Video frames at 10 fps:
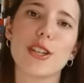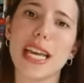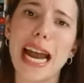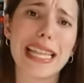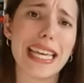
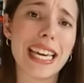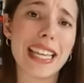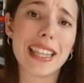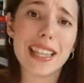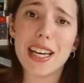and I think
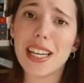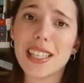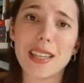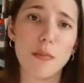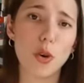the
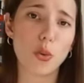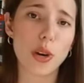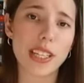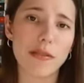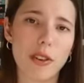simple
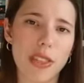reason for